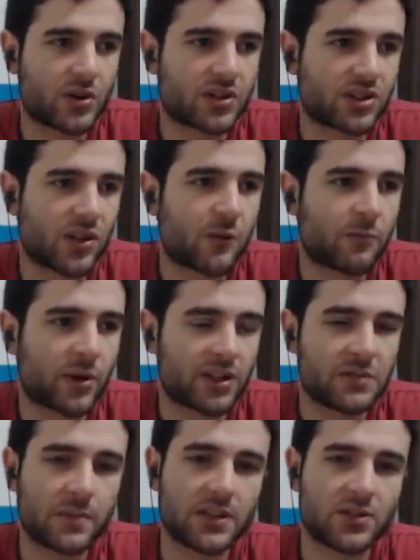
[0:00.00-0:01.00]
which has a lot of
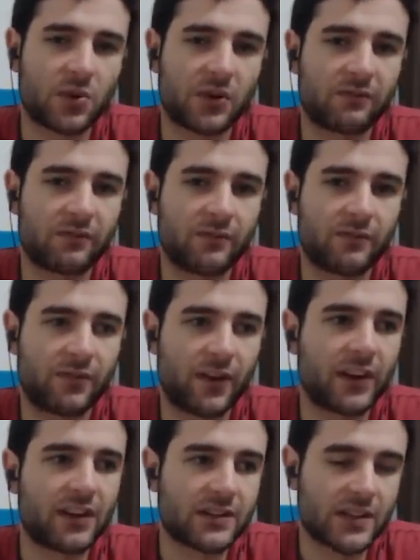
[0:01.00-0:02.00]
participants, were
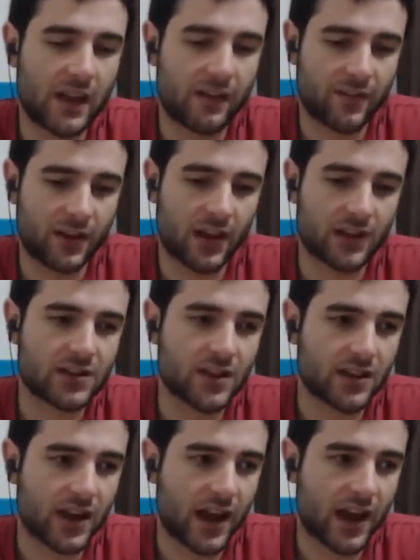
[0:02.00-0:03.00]
fairly safe
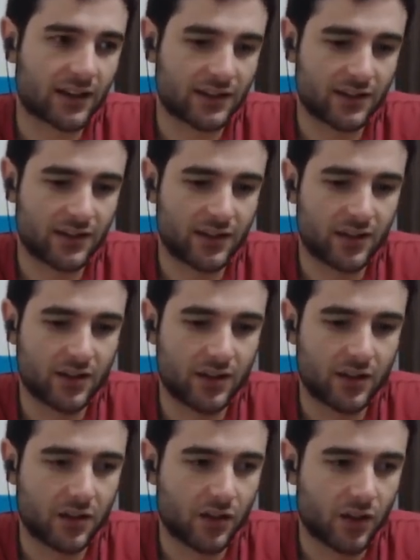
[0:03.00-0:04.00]
against the attacks.
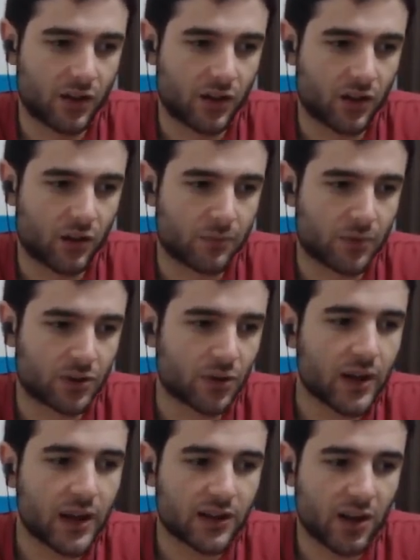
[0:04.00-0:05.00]

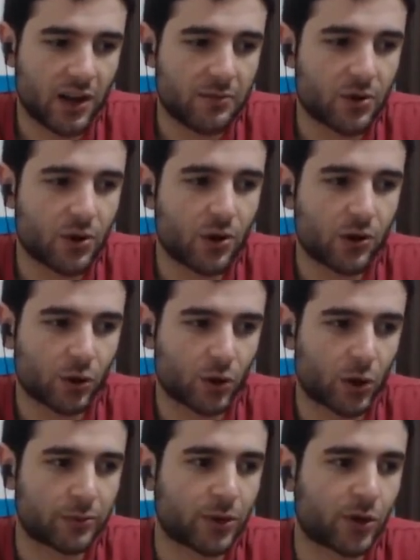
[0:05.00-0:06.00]
But during that time, you
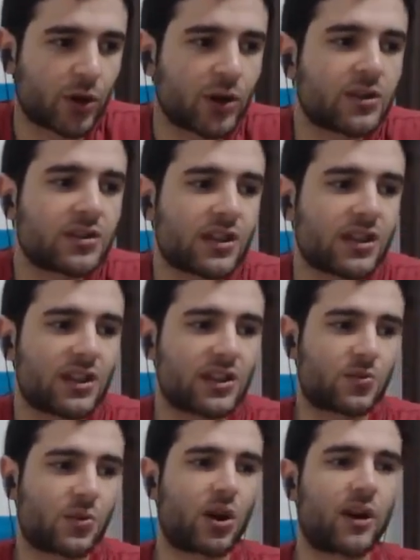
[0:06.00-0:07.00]
know,
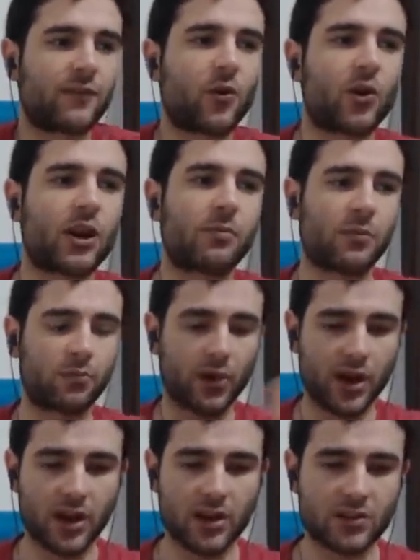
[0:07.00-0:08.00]
cryptocurrencies were kind of going up in
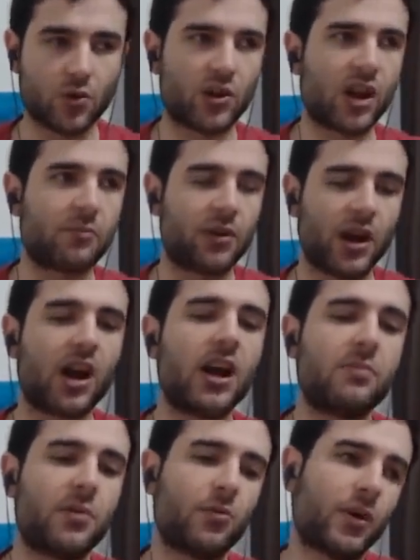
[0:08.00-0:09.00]
price, going up in
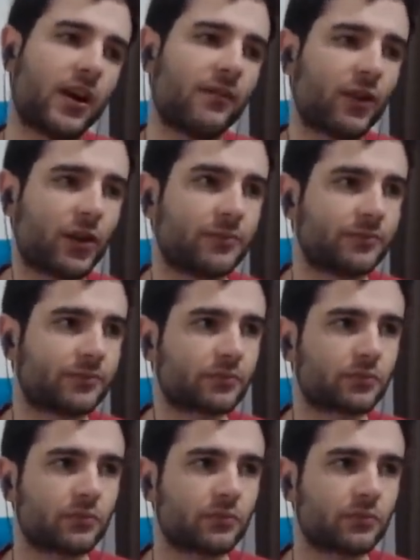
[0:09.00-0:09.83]
hype and whatever.